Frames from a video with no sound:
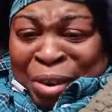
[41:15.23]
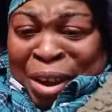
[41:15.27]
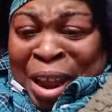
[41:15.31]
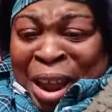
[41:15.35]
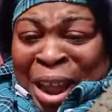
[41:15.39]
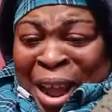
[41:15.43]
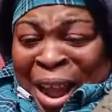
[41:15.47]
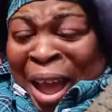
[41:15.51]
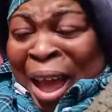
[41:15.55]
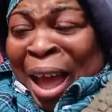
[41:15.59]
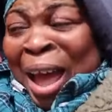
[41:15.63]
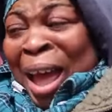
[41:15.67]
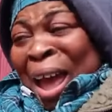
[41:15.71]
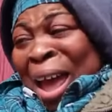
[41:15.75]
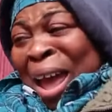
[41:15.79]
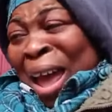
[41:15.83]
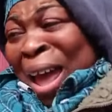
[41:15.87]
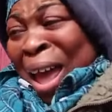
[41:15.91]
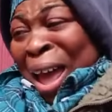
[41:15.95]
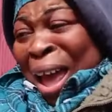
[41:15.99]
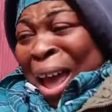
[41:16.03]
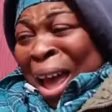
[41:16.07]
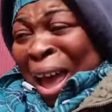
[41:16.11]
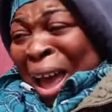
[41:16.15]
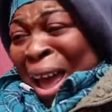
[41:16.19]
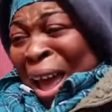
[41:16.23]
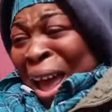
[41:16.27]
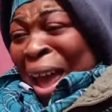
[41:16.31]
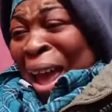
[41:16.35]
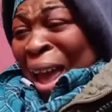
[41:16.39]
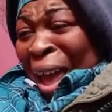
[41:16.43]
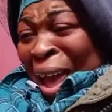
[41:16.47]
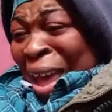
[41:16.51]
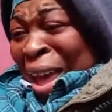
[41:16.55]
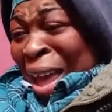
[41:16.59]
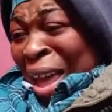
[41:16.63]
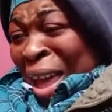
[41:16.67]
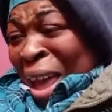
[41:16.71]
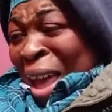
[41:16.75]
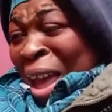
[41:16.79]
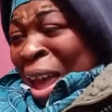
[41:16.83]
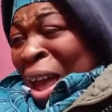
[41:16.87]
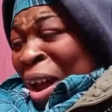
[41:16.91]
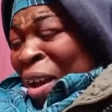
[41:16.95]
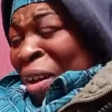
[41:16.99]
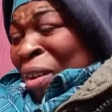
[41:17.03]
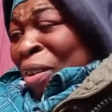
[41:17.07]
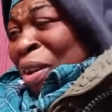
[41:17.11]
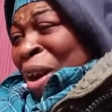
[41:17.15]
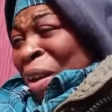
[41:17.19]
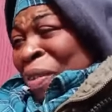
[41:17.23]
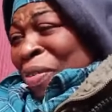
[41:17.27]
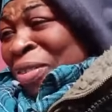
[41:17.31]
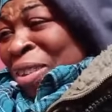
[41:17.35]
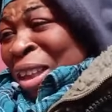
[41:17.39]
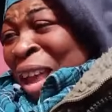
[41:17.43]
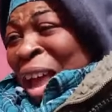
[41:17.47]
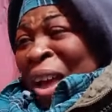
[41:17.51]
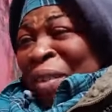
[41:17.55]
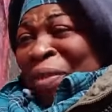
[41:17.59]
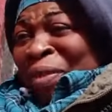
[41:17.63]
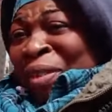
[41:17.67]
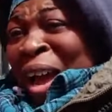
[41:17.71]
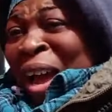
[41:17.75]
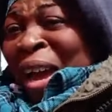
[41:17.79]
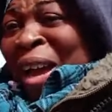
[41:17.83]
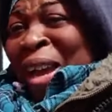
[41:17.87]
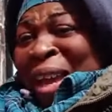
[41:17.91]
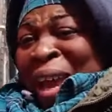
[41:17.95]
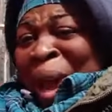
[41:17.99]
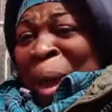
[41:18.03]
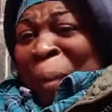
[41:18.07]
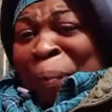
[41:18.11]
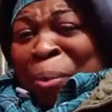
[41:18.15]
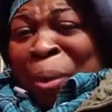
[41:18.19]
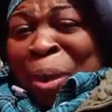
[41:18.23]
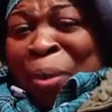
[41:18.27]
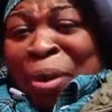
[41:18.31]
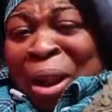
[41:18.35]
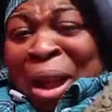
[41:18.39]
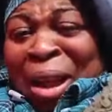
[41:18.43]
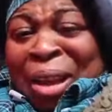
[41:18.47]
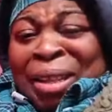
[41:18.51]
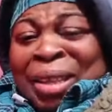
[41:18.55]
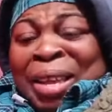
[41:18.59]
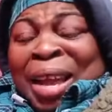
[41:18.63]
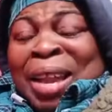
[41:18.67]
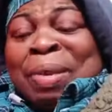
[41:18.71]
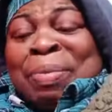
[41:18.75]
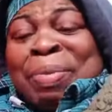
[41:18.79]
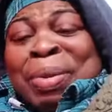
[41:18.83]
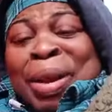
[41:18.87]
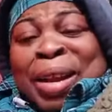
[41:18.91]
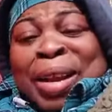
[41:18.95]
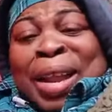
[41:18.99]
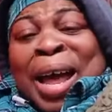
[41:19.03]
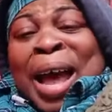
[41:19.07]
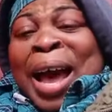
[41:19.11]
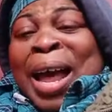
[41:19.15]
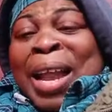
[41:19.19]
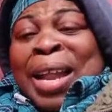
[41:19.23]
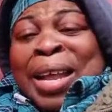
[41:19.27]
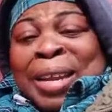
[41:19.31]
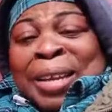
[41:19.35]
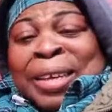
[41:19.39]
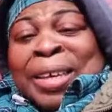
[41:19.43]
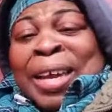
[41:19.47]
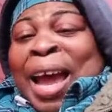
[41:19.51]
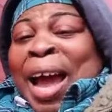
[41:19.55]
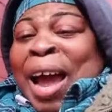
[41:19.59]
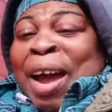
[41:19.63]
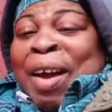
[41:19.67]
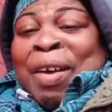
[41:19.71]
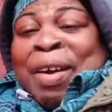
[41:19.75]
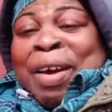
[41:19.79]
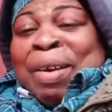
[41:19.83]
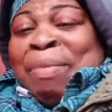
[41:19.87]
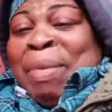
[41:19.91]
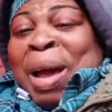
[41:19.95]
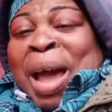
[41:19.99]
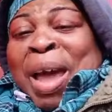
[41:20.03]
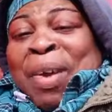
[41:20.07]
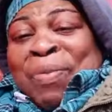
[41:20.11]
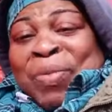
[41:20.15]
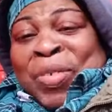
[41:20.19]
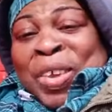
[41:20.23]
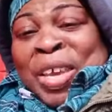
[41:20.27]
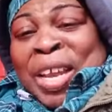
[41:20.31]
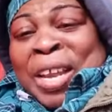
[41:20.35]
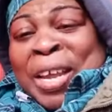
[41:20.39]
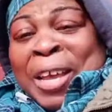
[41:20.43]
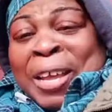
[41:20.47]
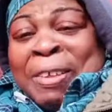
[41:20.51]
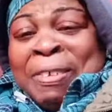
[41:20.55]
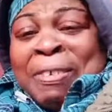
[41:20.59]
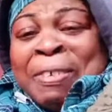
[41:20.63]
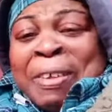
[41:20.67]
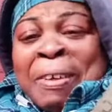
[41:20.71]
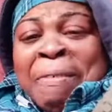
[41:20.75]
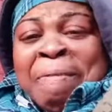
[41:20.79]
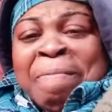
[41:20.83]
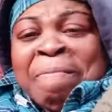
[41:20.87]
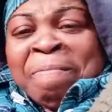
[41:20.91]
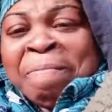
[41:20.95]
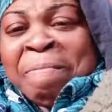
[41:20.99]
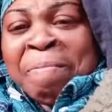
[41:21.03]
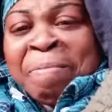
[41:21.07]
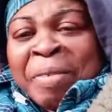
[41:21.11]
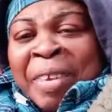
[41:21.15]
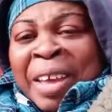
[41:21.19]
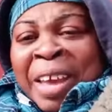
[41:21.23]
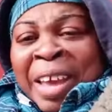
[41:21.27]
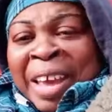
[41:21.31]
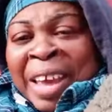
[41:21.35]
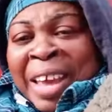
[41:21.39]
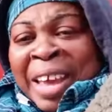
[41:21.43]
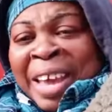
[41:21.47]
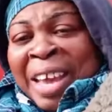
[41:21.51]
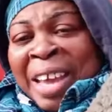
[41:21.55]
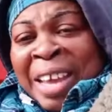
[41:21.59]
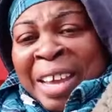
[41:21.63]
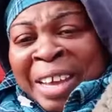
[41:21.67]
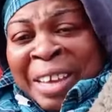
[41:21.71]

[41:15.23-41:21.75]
You know how soft cocky I play with like teddy bear, darling? Can't hurt my feelings. Eh?